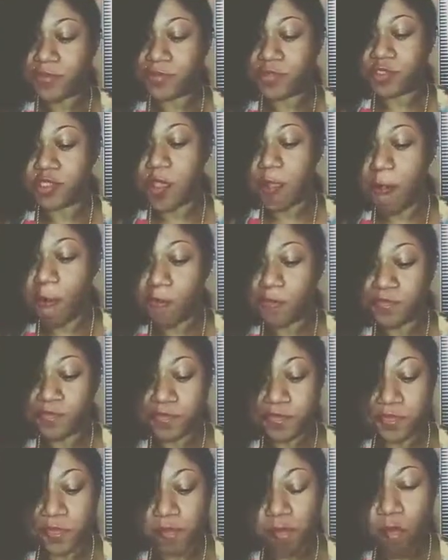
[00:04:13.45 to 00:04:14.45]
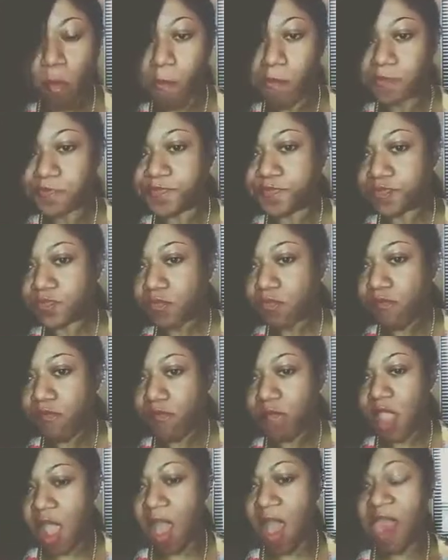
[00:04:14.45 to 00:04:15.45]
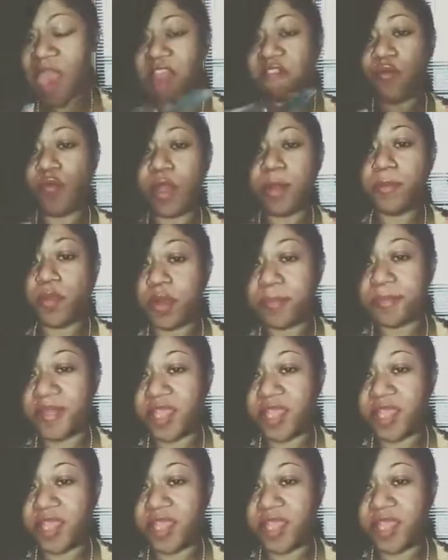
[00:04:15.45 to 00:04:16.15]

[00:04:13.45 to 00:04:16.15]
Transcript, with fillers: No. I have one more